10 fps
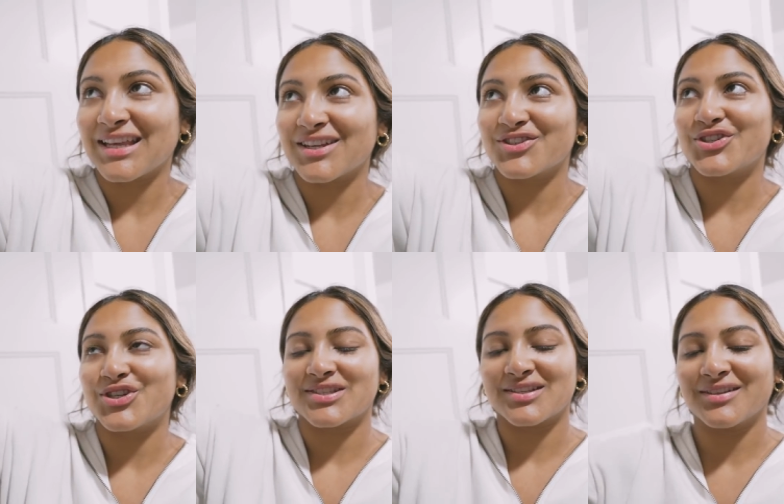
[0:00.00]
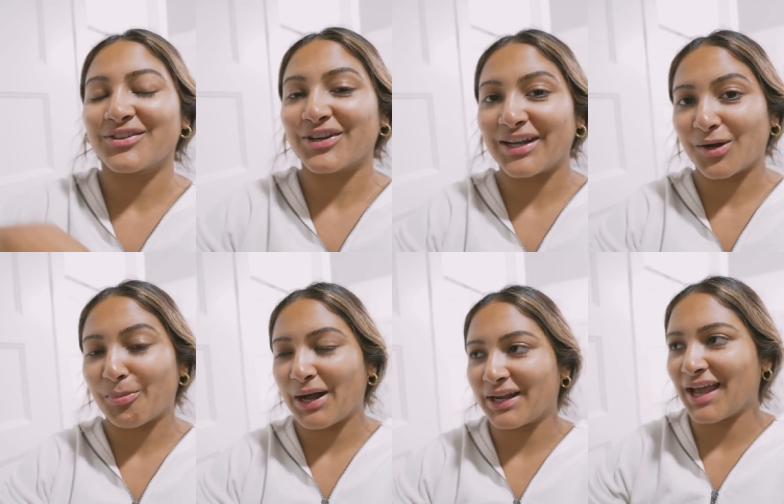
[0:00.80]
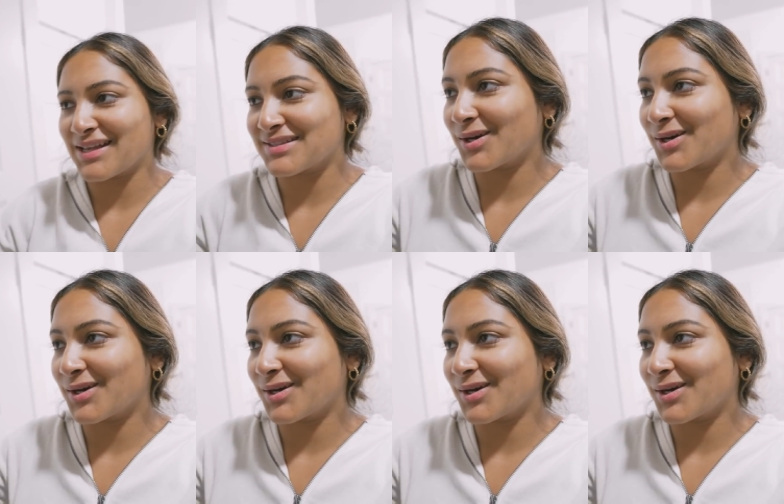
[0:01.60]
and she just created a podcast.